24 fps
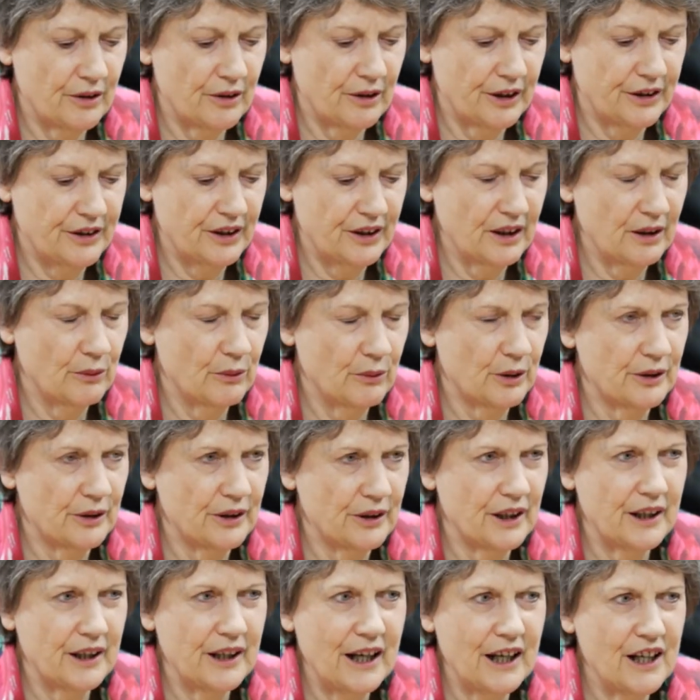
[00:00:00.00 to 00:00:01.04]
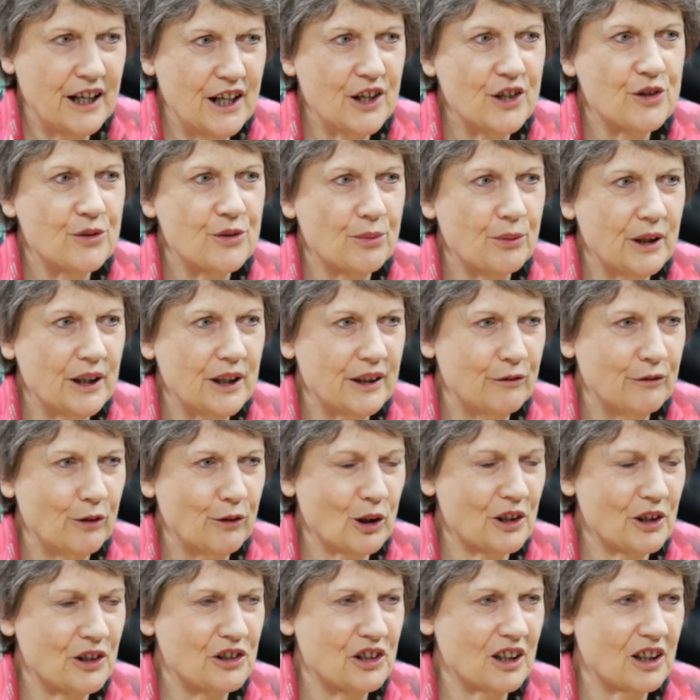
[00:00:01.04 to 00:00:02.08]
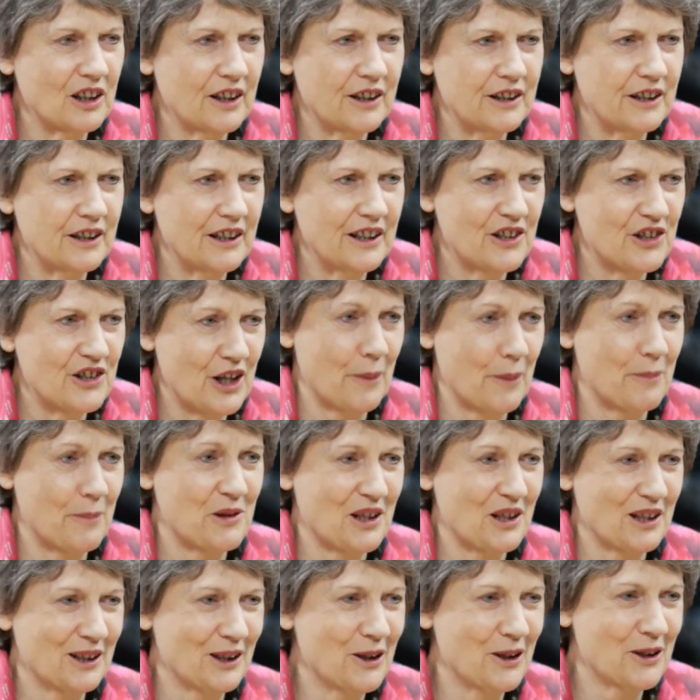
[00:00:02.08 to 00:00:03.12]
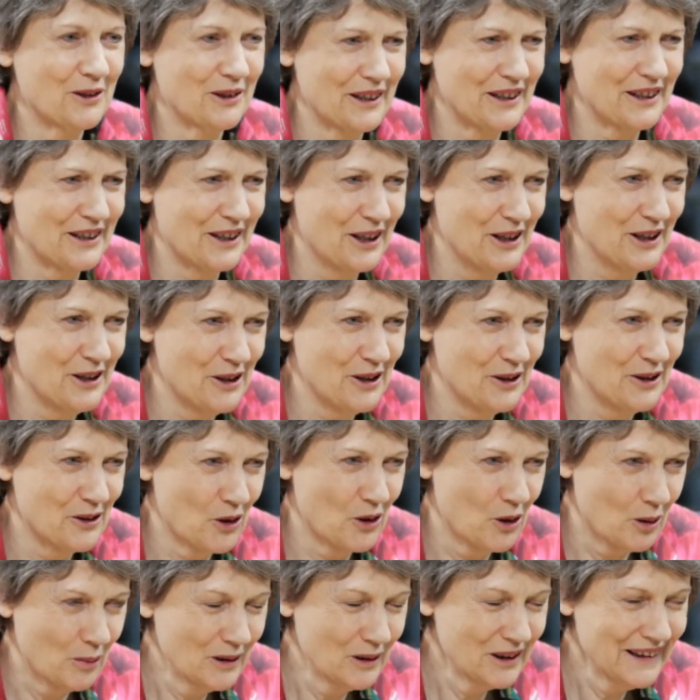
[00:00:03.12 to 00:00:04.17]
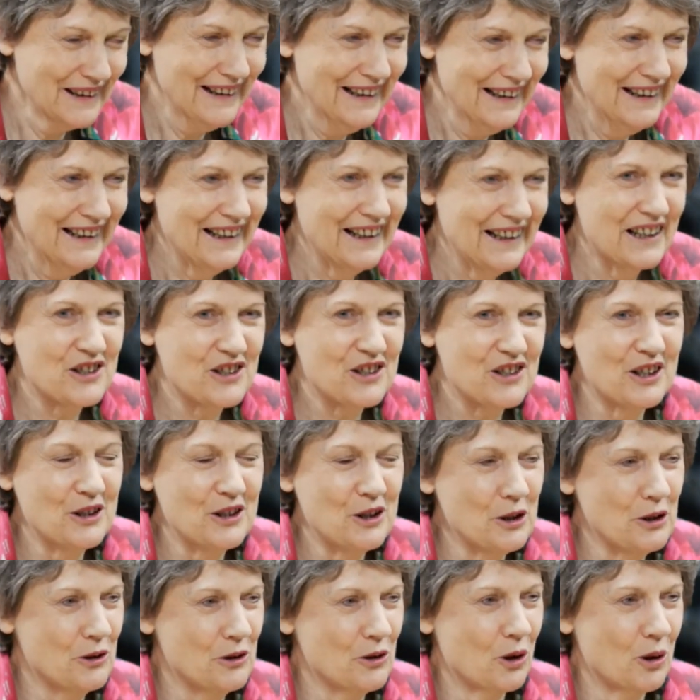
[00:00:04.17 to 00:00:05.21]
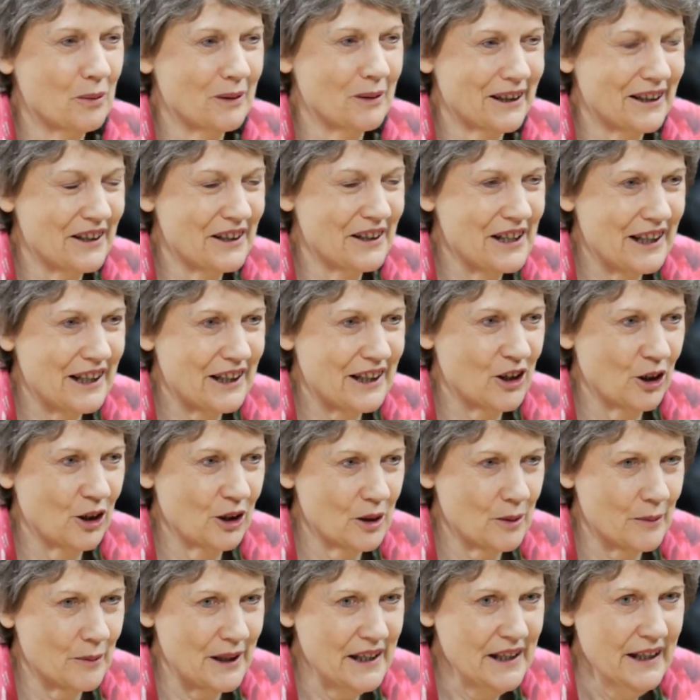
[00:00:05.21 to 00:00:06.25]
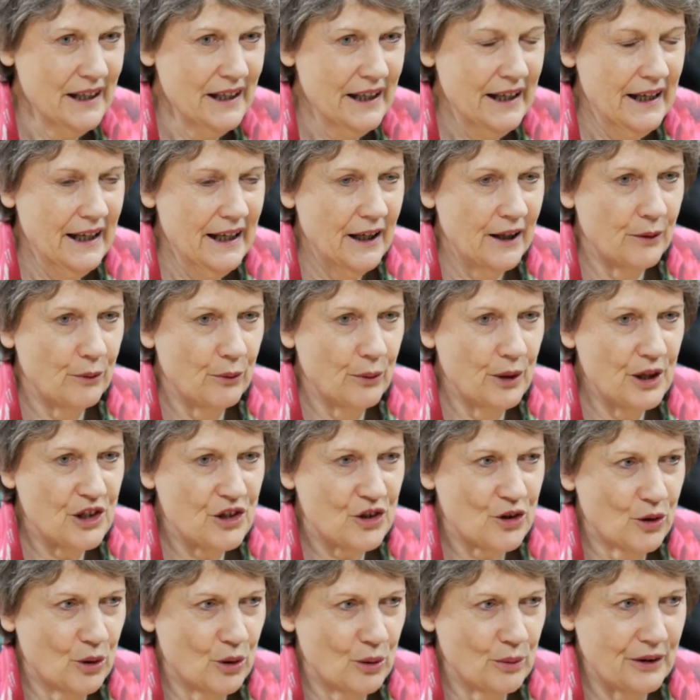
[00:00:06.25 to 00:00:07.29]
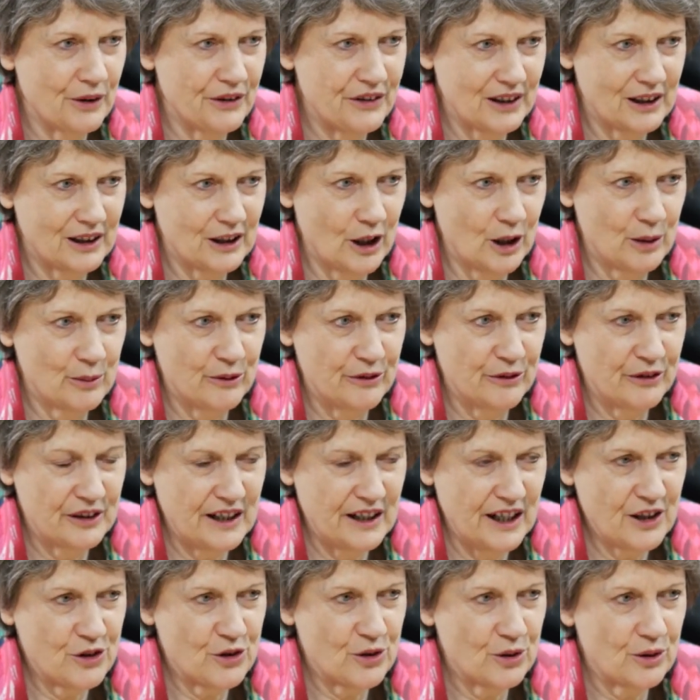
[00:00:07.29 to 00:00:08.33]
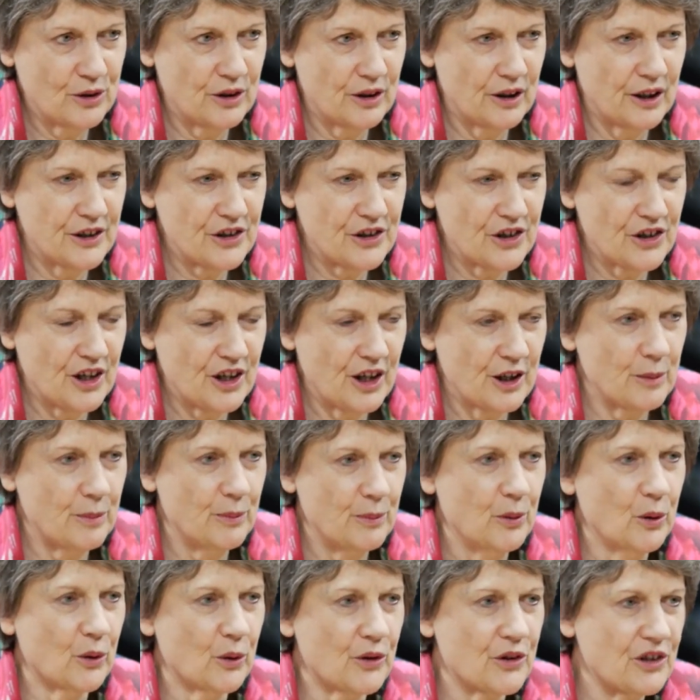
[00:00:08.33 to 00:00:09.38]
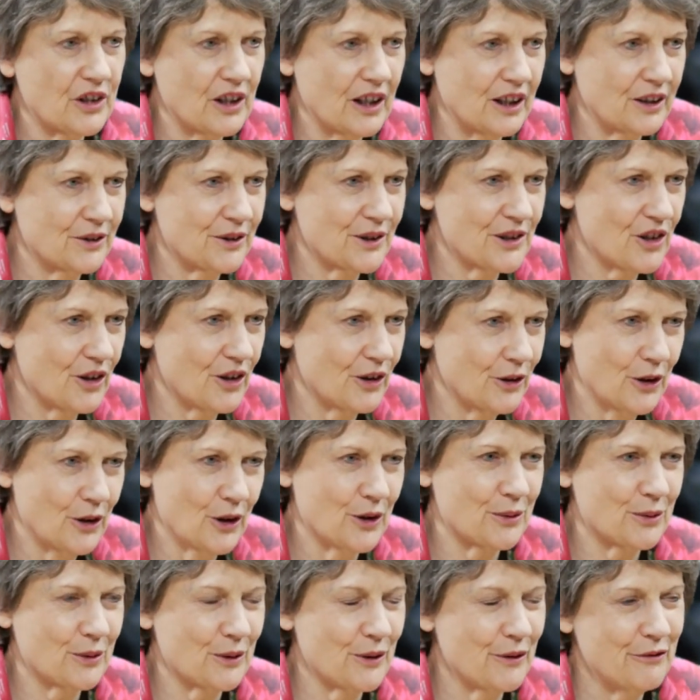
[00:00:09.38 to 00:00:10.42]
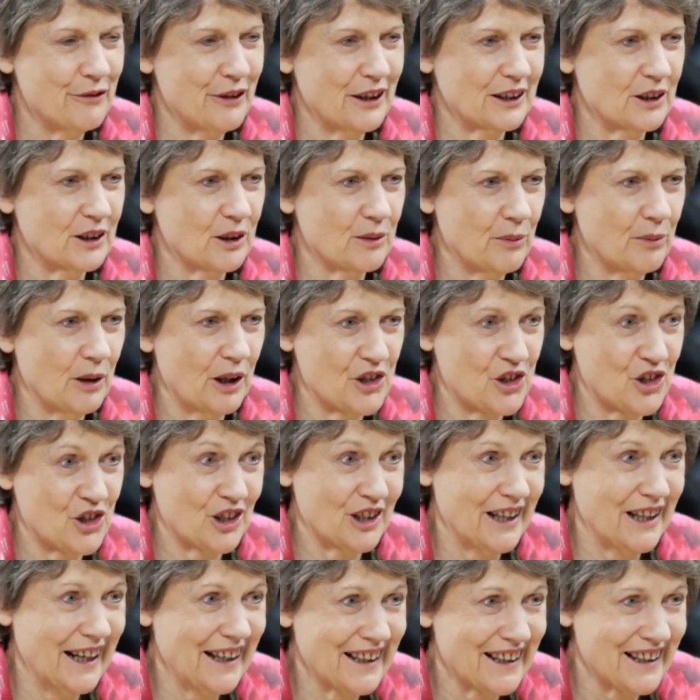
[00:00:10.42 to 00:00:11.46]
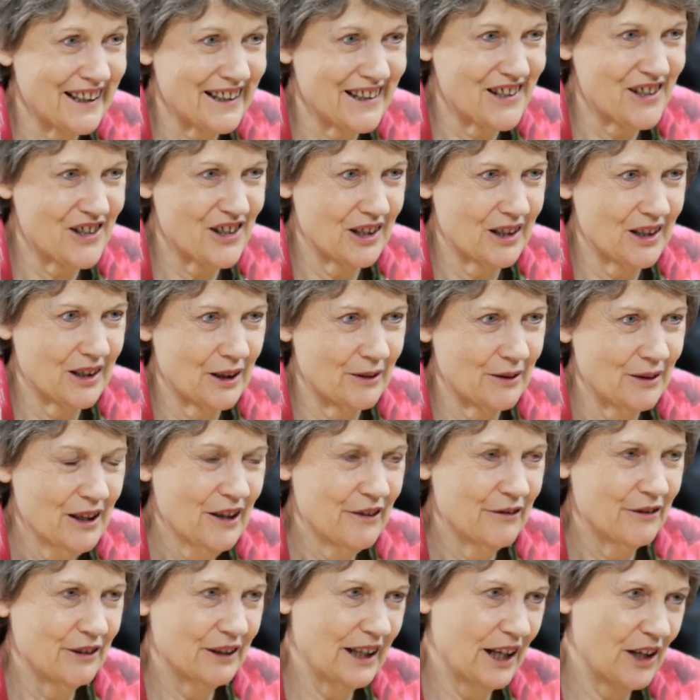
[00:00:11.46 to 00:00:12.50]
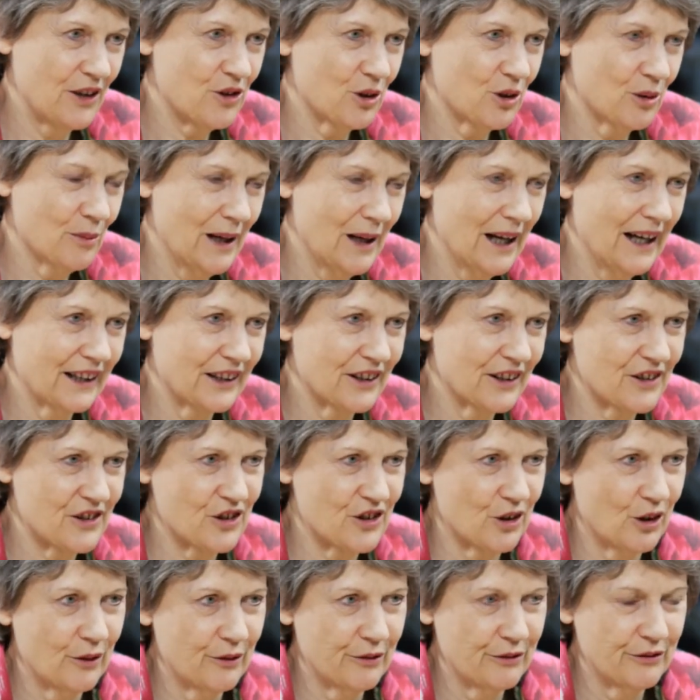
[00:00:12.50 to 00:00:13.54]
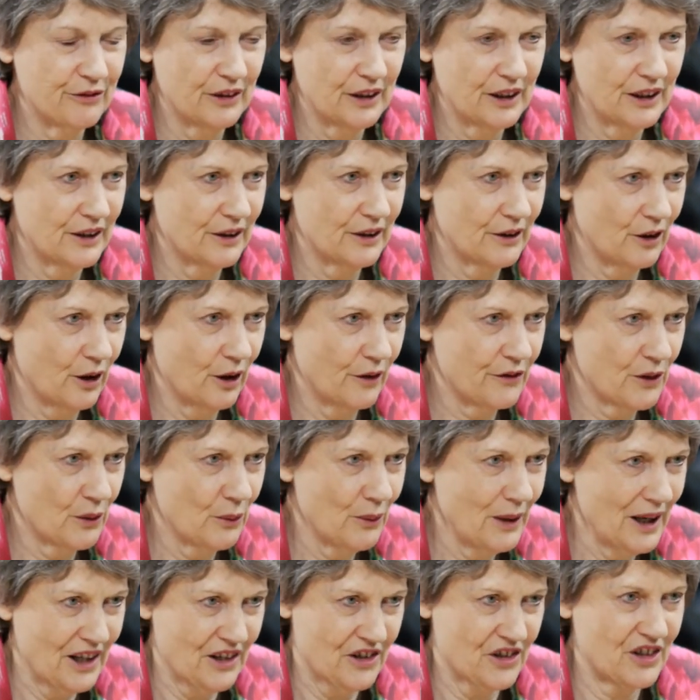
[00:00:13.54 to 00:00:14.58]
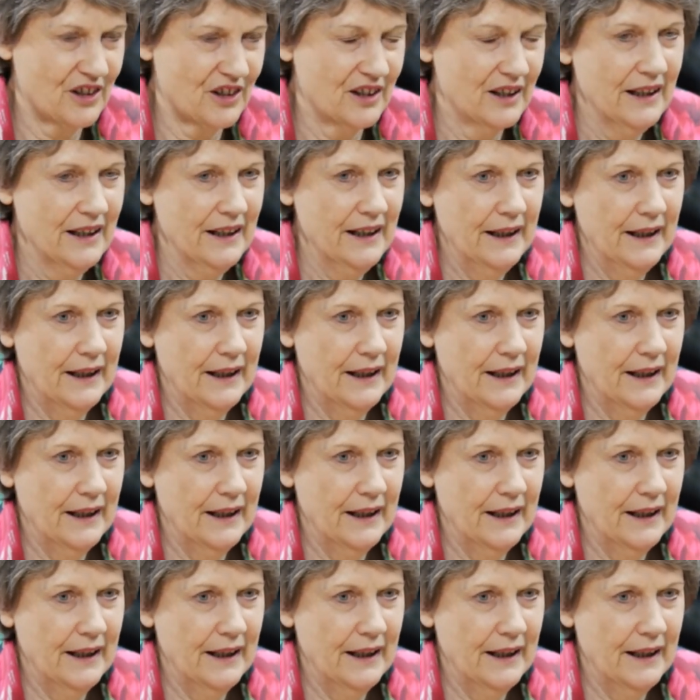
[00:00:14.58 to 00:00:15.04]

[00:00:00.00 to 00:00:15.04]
So I think we're in an age where volatility is absolutely the new normal. It's the new normal in the economy. We saw with the global financial crisis how the poorest countries on earth were affected by shenanigans in the financial markets of, uh, of the West.